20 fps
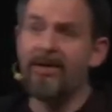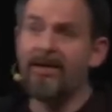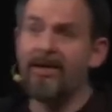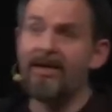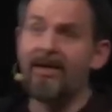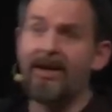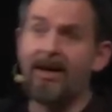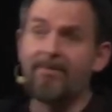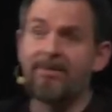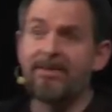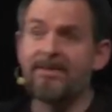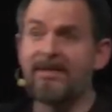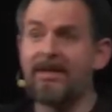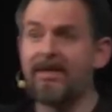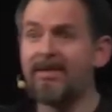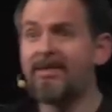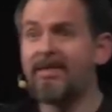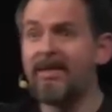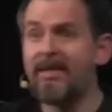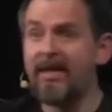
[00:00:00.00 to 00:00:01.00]
in the beginning, I
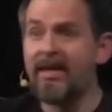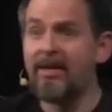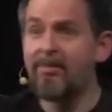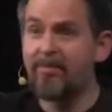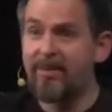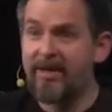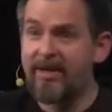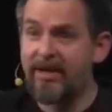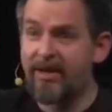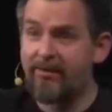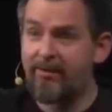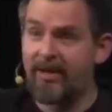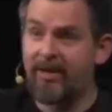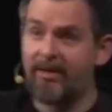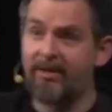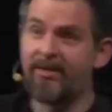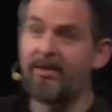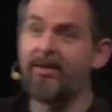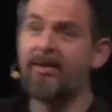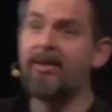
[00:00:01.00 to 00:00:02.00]
said I'm going to go into
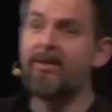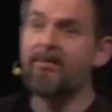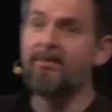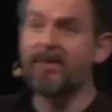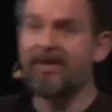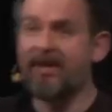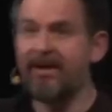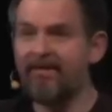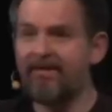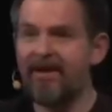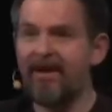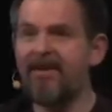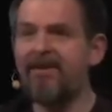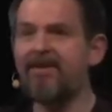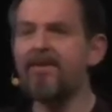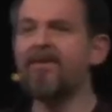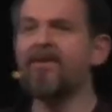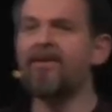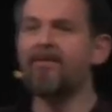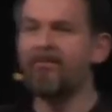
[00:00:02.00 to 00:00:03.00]
the lab, make my
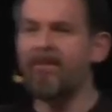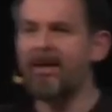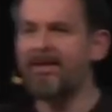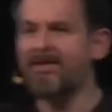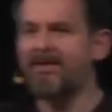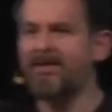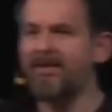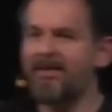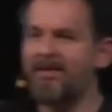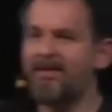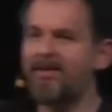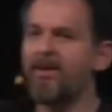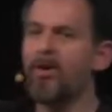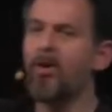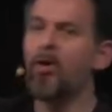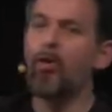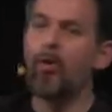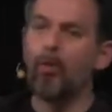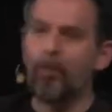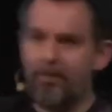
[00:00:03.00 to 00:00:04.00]
measurement,
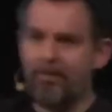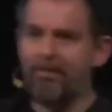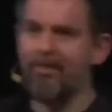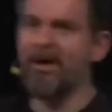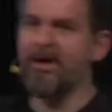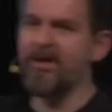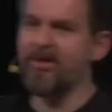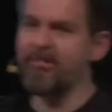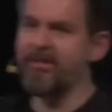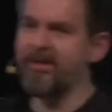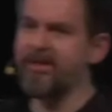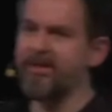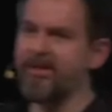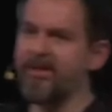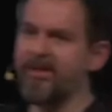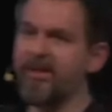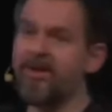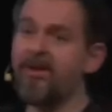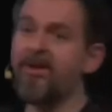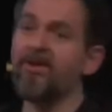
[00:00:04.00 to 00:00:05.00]
and my colleagues
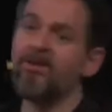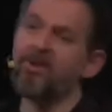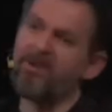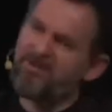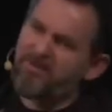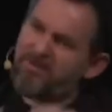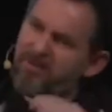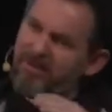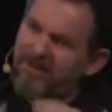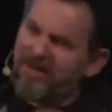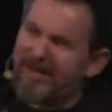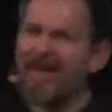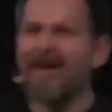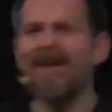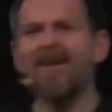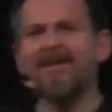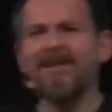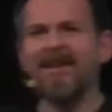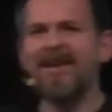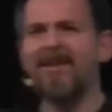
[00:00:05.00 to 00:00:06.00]
said uh,
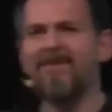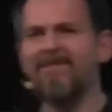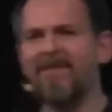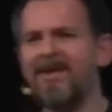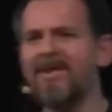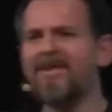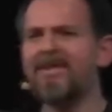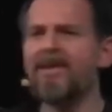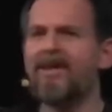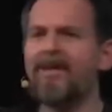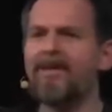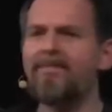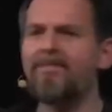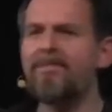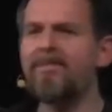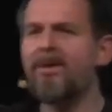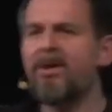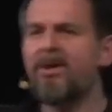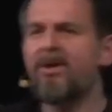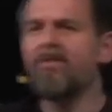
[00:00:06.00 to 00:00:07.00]
they take
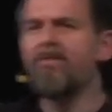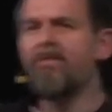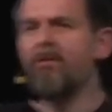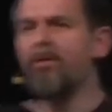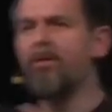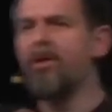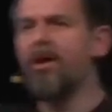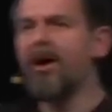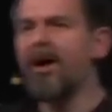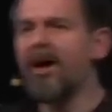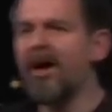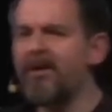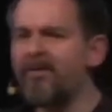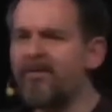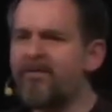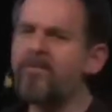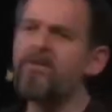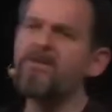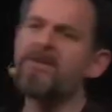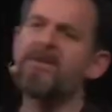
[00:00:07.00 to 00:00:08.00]
pictures. Right
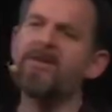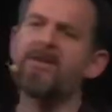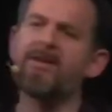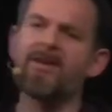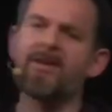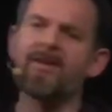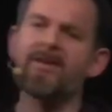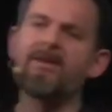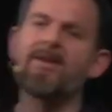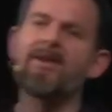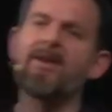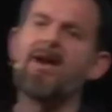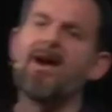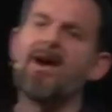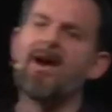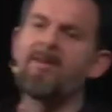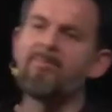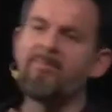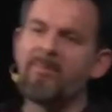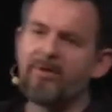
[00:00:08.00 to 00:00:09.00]
now, I'm measuring and
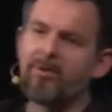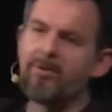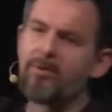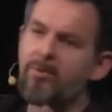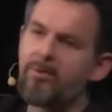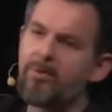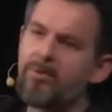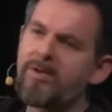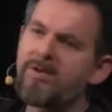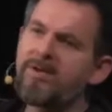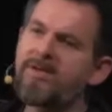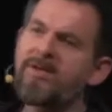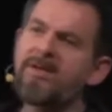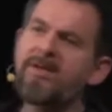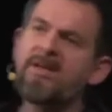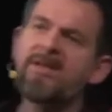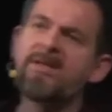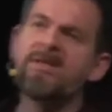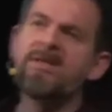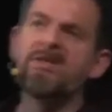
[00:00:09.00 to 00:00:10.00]
taking
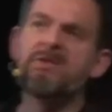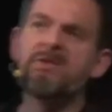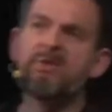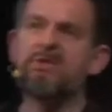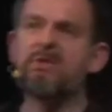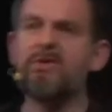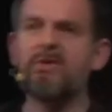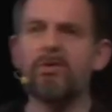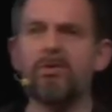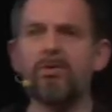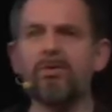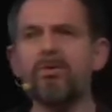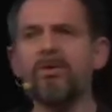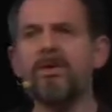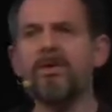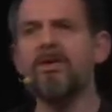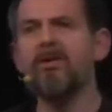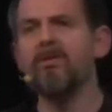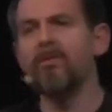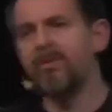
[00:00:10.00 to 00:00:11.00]
pictures. And
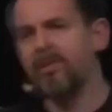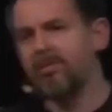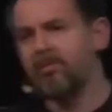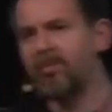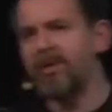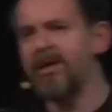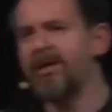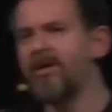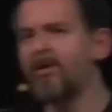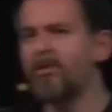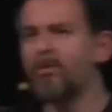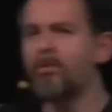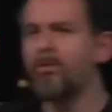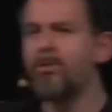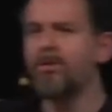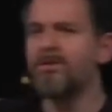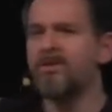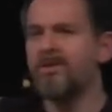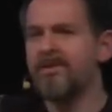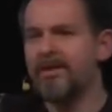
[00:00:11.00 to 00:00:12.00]
I'd like to live in a
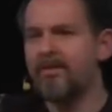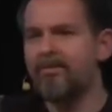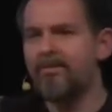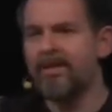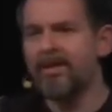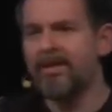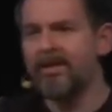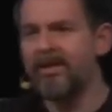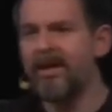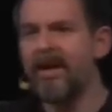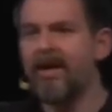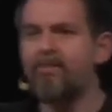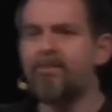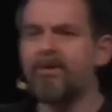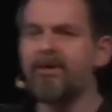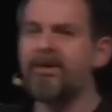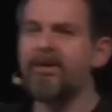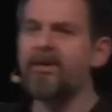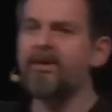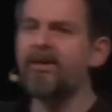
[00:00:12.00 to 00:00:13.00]
world where a physicist,
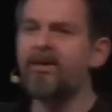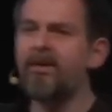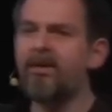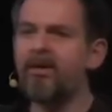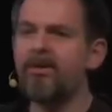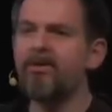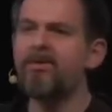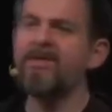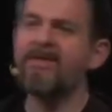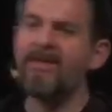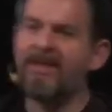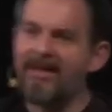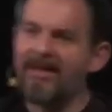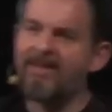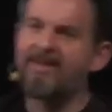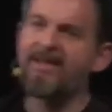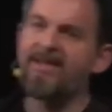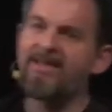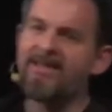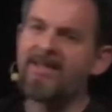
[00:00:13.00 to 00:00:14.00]
a biologist, a
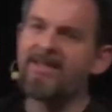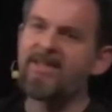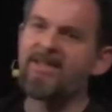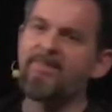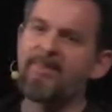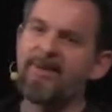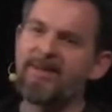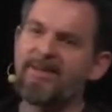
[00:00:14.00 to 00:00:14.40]
pedagogue, and a